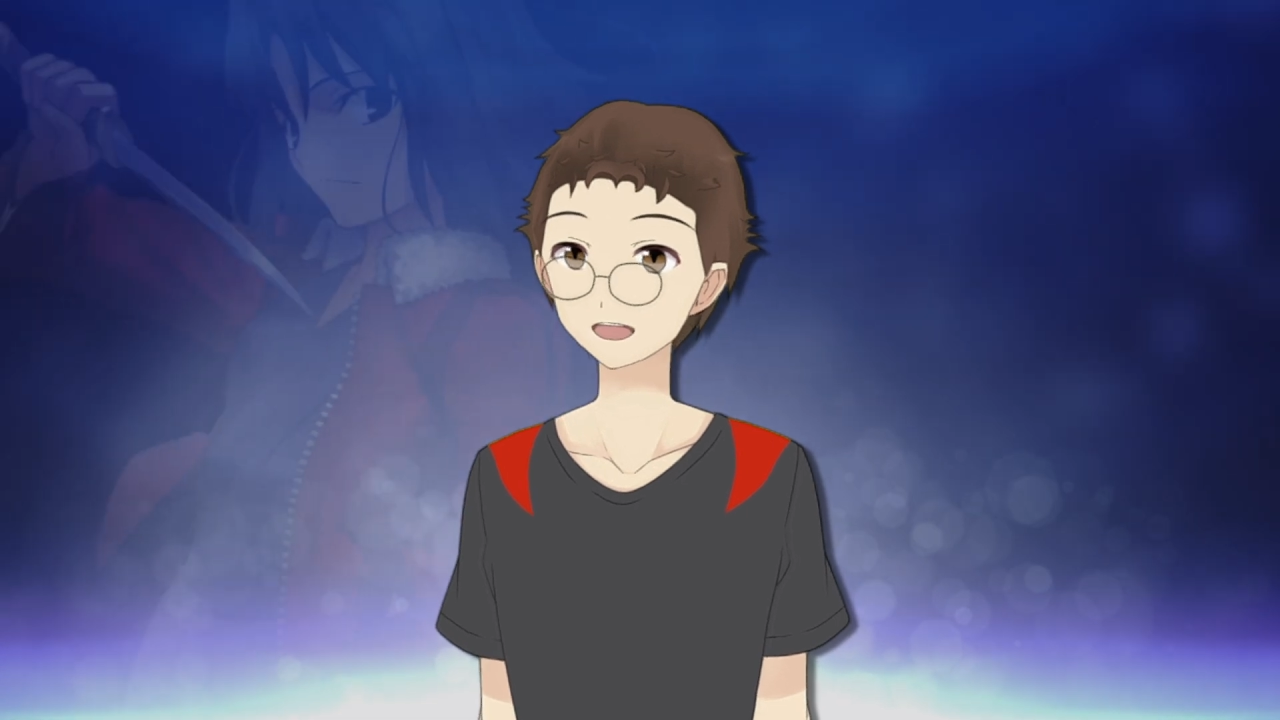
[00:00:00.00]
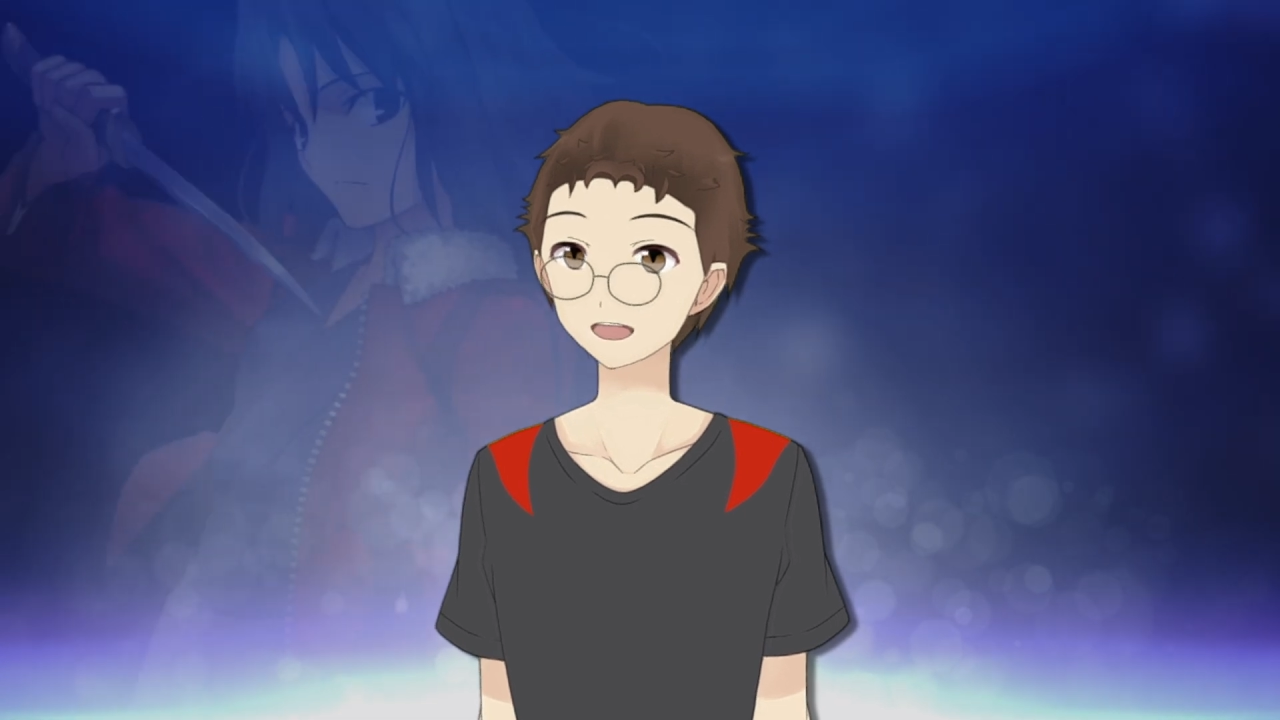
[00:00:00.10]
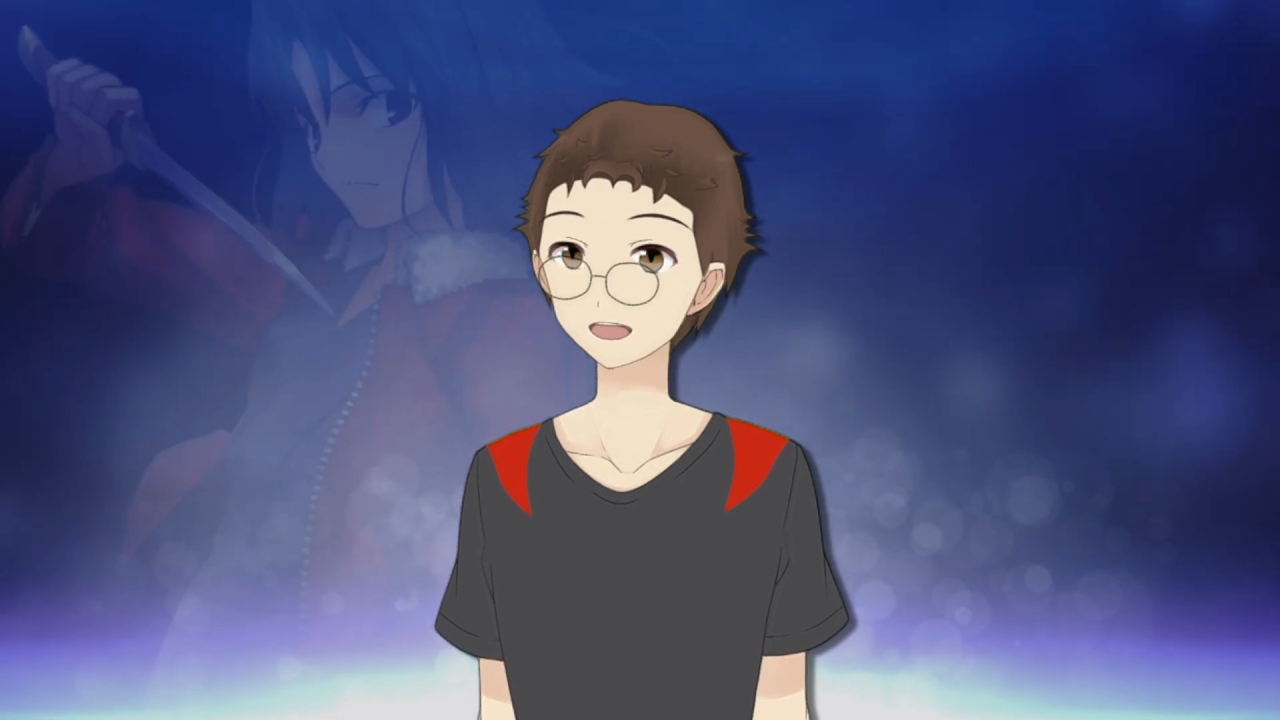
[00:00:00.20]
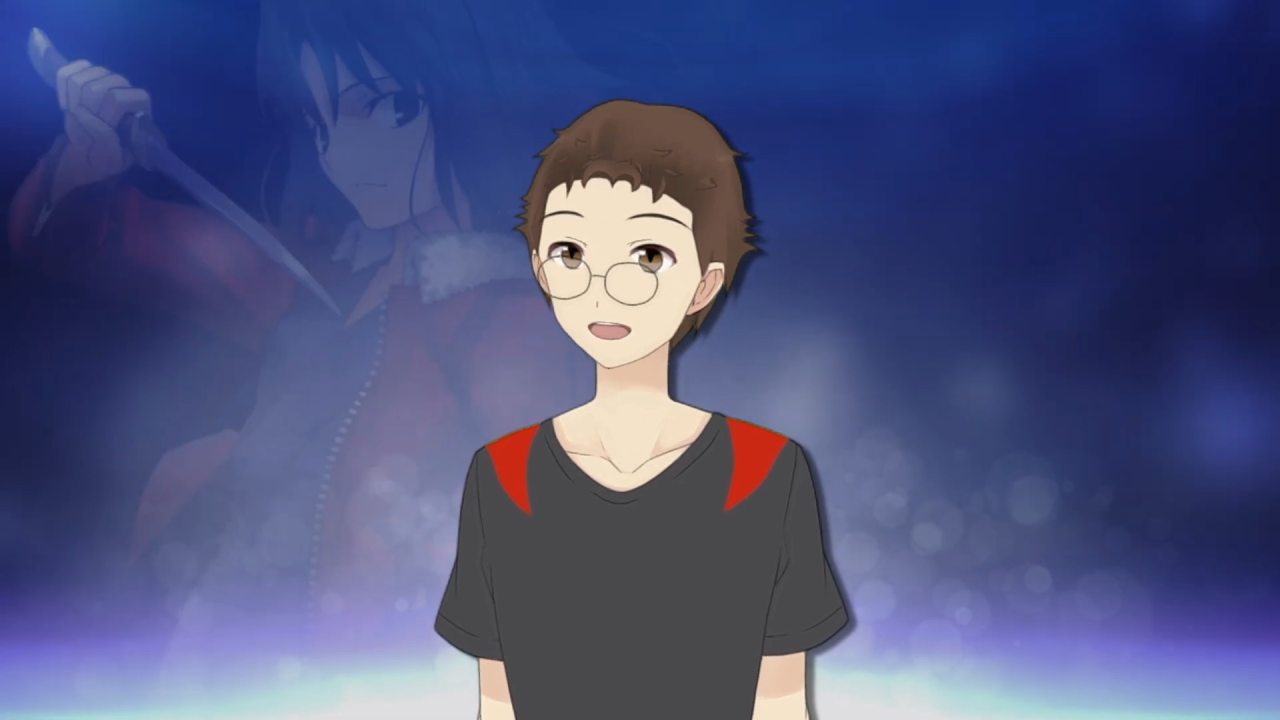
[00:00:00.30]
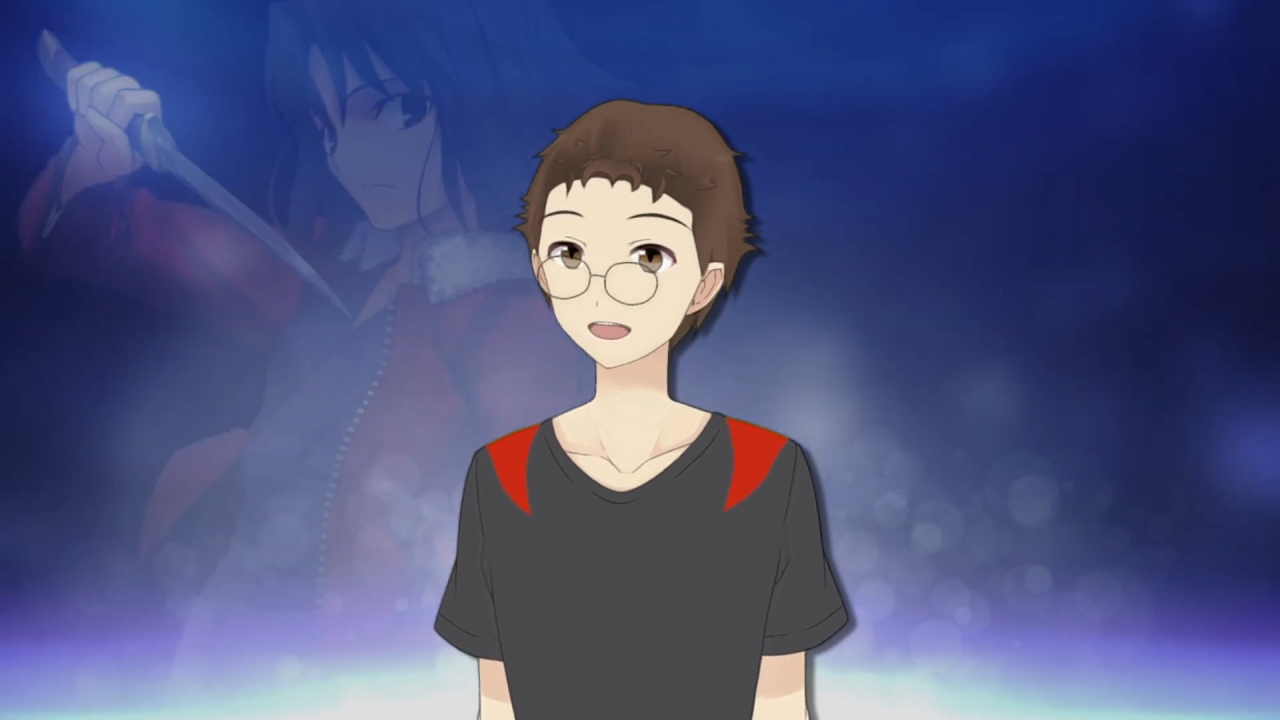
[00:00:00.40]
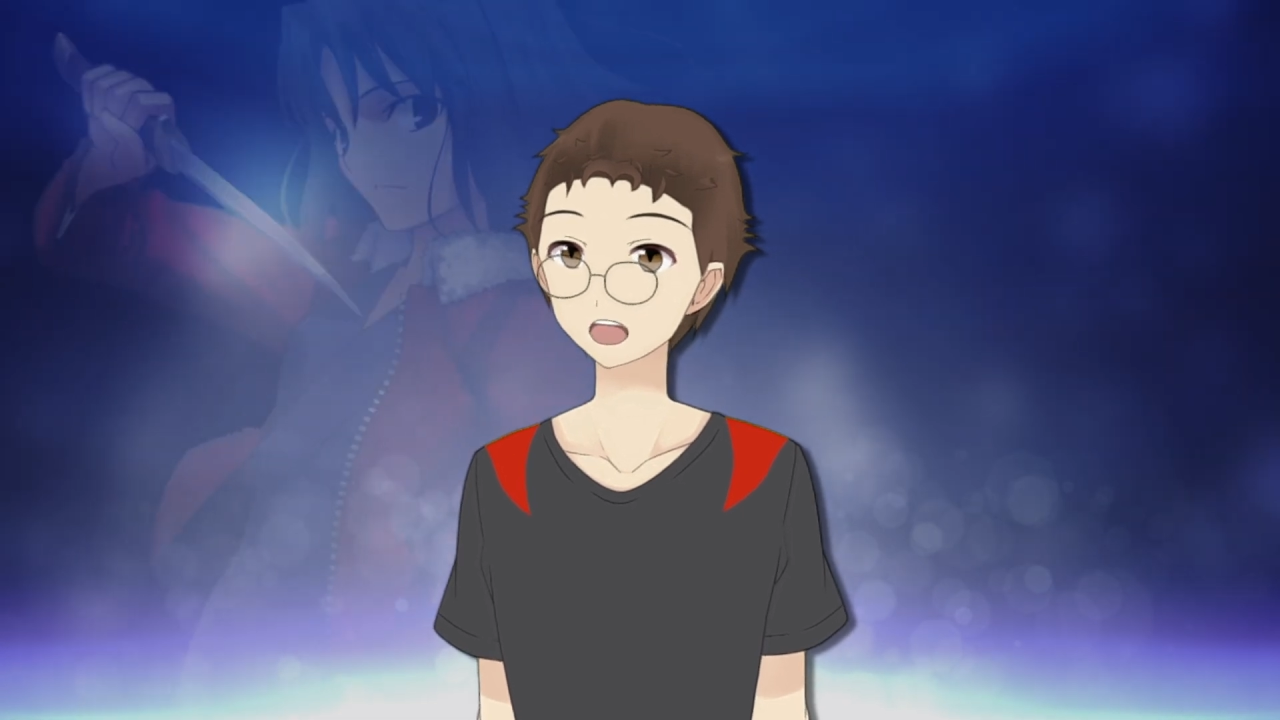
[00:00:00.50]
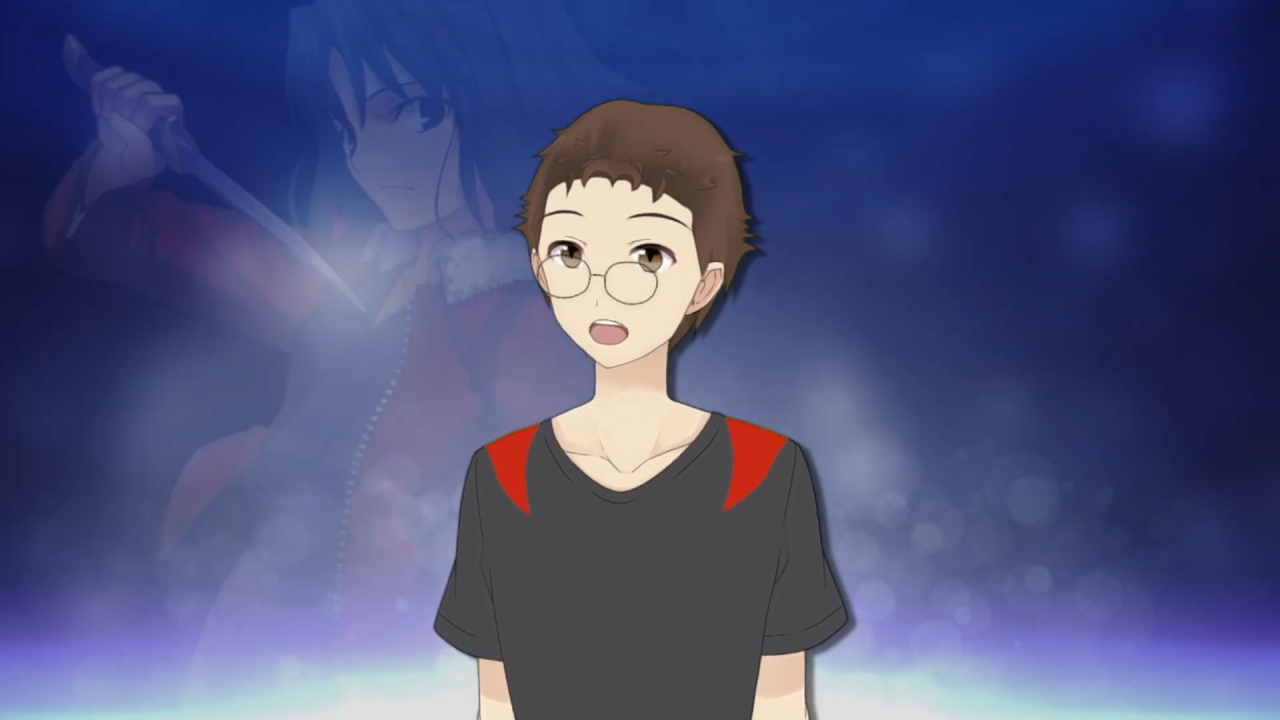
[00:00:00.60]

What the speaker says: getting close